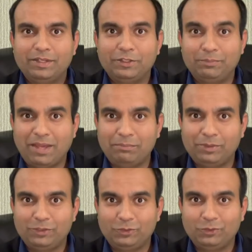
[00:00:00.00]
Remember
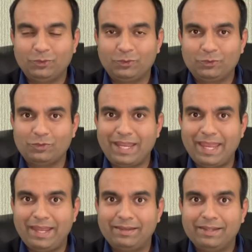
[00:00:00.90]
to not to
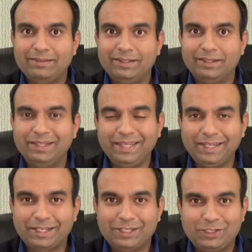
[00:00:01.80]
add the
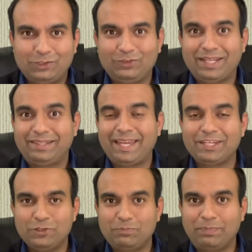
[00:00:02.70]
link to that
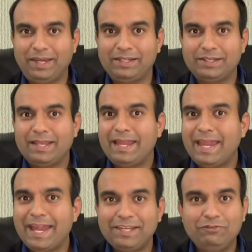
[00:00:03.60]
thank you page
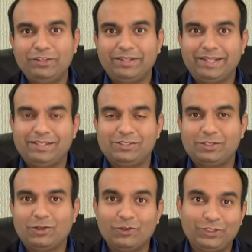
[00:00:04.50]
anywhere else
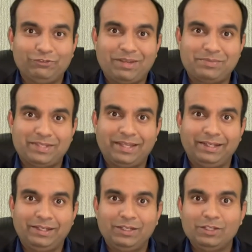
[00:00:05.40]
on your website.
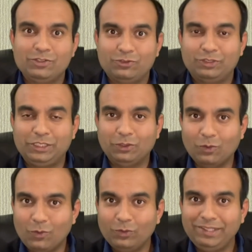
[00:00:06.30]
So the
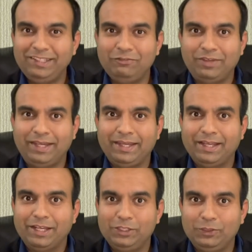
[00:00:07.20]
only way
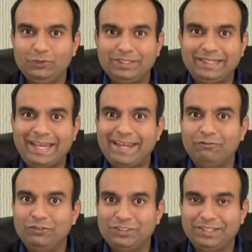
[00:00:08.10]
a user can
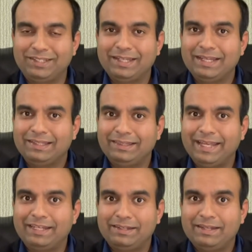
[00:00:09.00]
visit
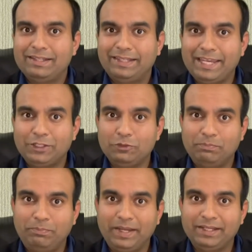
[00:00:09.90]
that thank you
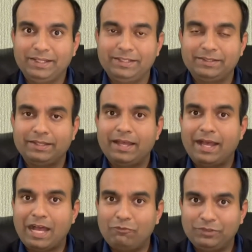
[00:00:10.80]
page is
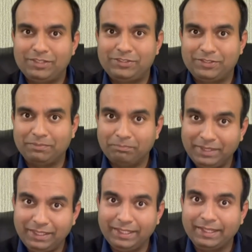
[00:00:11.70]
after
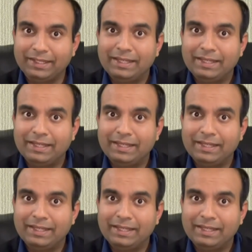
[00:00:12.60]
submitting